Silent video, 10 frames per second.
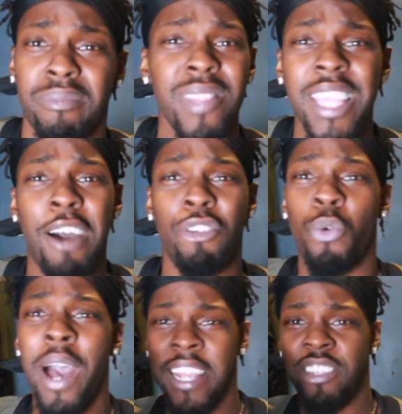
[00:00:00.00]
I don't
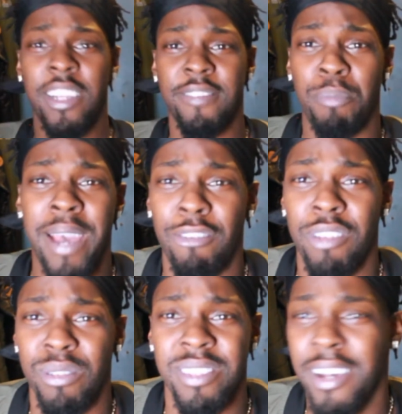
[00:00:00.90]
know why I ain't checking the
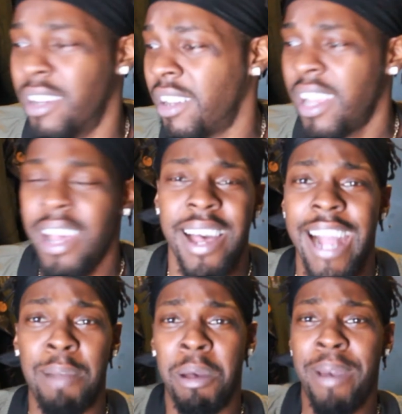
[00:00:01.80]
batteries.
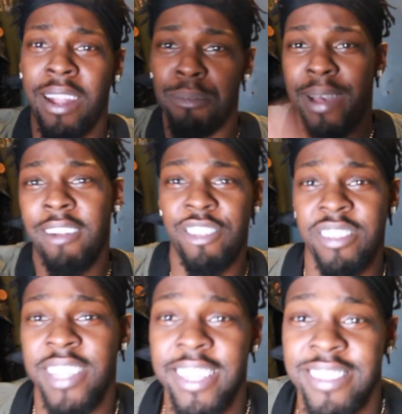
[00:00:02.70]
I got my backup battery
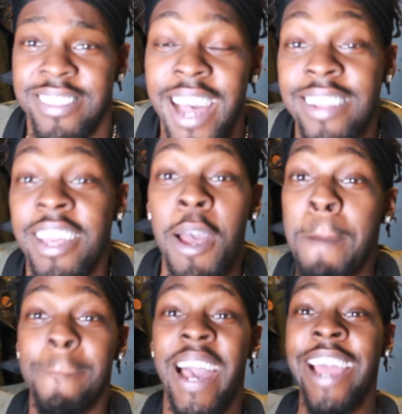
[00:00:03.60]
just in case this dies.
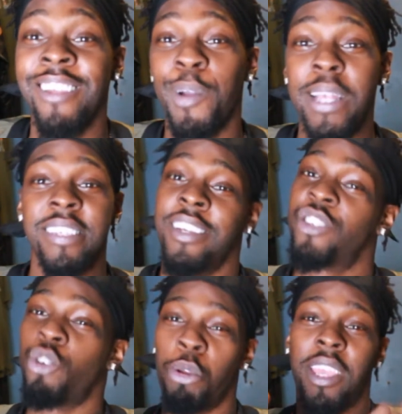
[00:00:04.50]
But anyways,
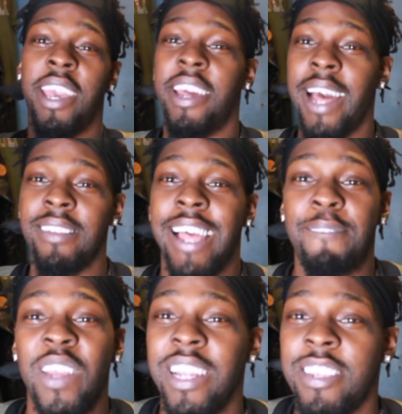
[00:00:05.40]
so yeah, that's
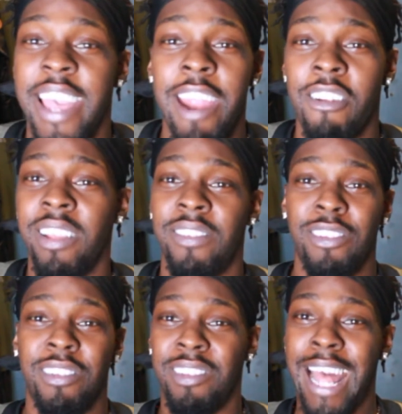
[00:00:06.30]
like Venus and
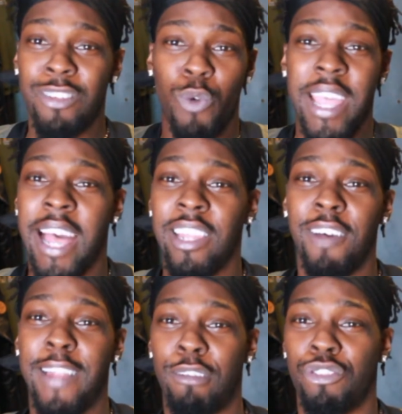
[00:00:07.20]
Aries. That's why y'all
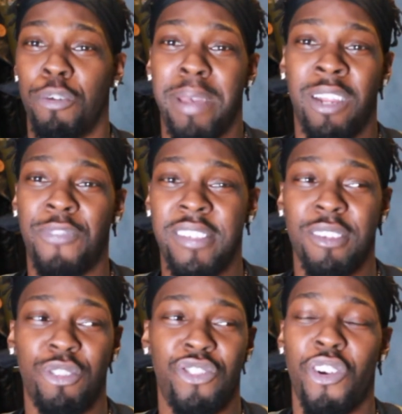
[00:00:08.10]
love language gonna manifest
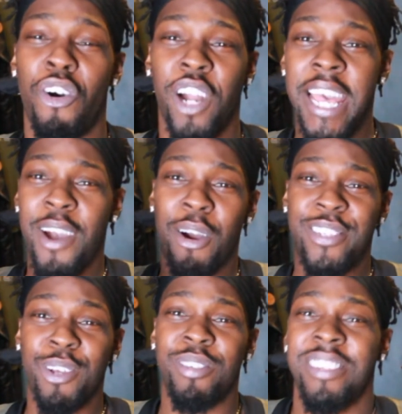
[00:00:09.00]
so strong or
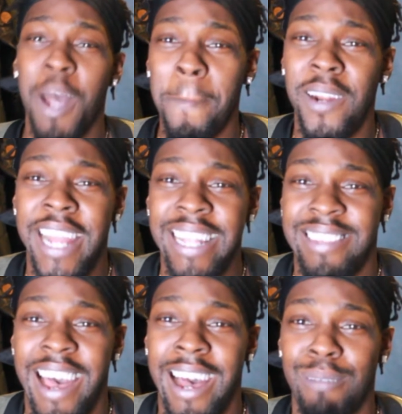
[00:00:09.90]
so stubborn at
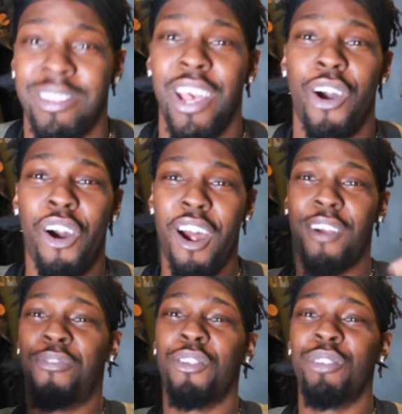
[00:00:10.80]
times, or
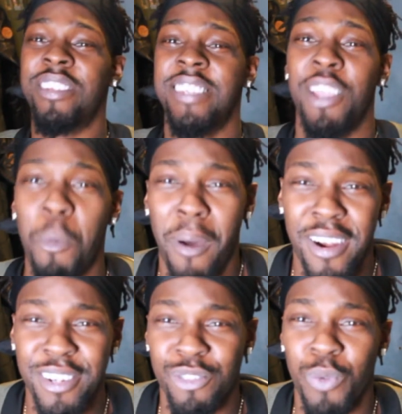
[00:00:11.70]
hard for you to see your
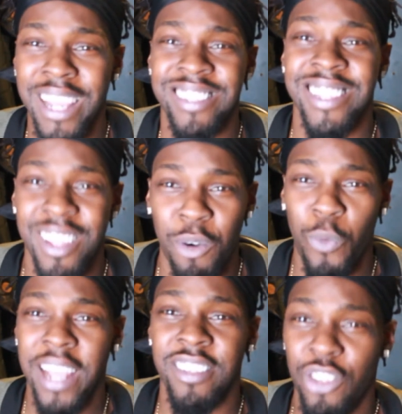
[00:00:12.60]
partner's ways
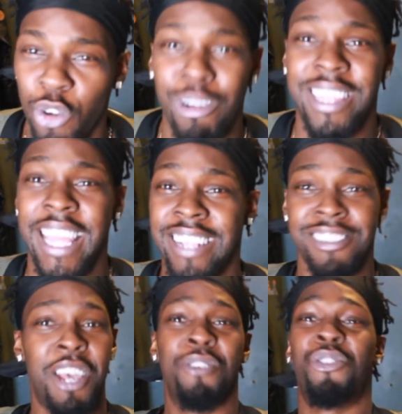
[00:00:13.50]
of doing
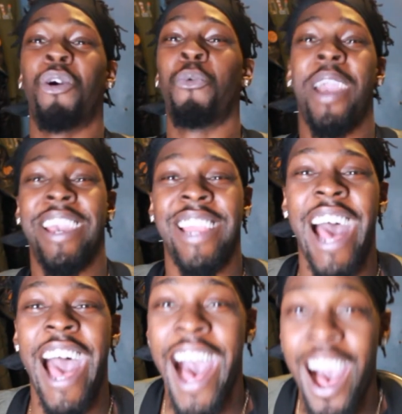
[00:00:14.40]
things. Your way or the
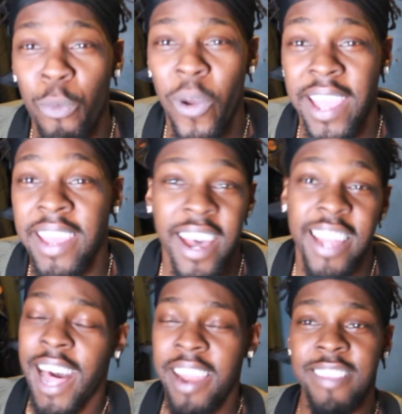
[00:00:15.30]
highway.
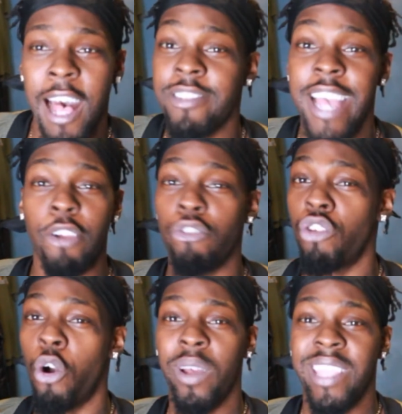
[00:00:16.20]
A lot of times y'all don't
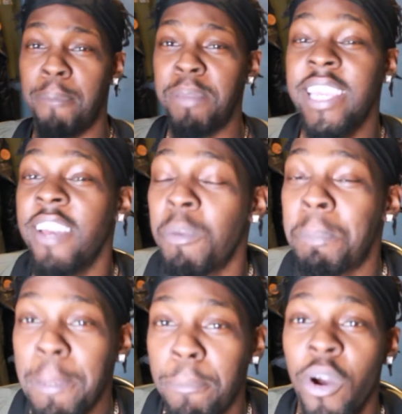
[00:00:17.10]
know when y'all be giving
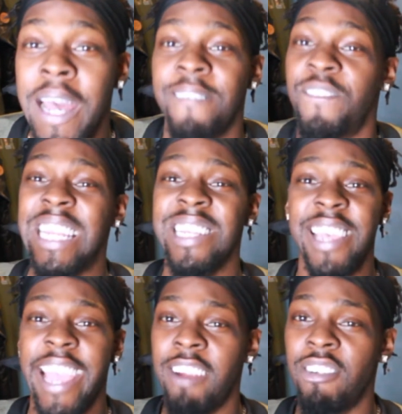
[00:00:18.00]
people Venus
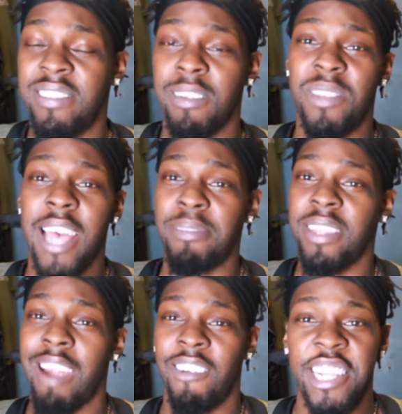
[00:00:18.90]
and Aries. Sometimes
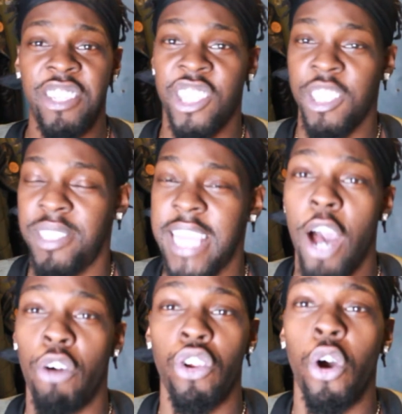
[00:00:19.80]
in y'all relationships,
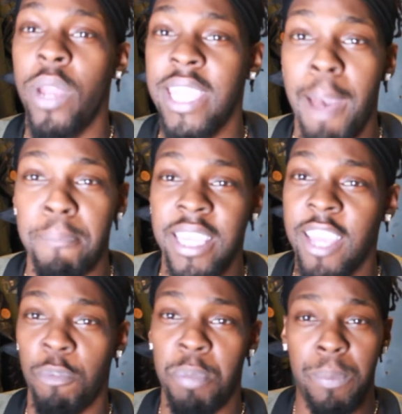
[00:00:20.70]
y'all don't know when y'all be
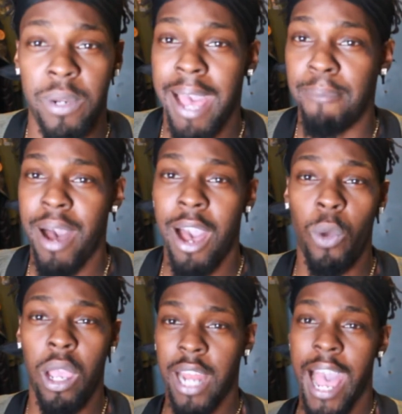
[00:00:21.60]
giving people that my
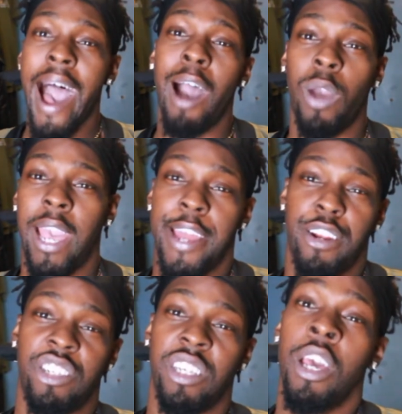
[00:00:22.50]
way or the highway
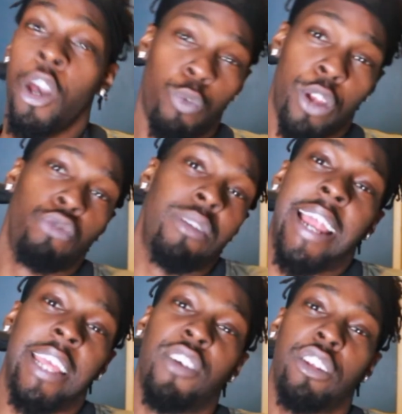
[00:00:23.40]
energy when you're
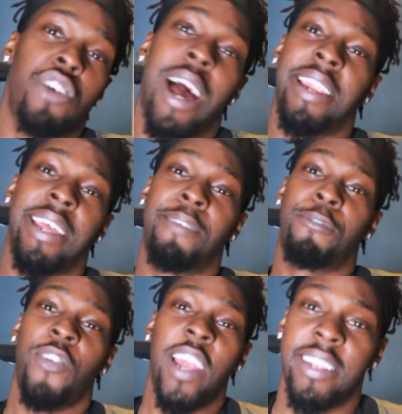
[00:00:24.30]
not even trying to
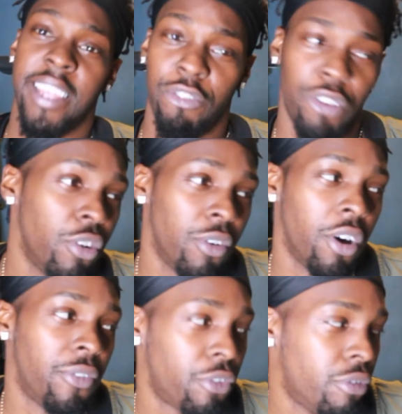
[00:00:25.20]
inflict it real
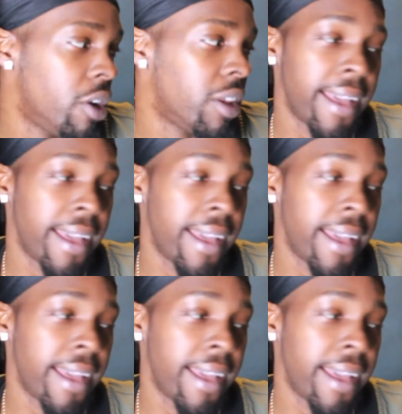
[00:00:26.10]
or for real.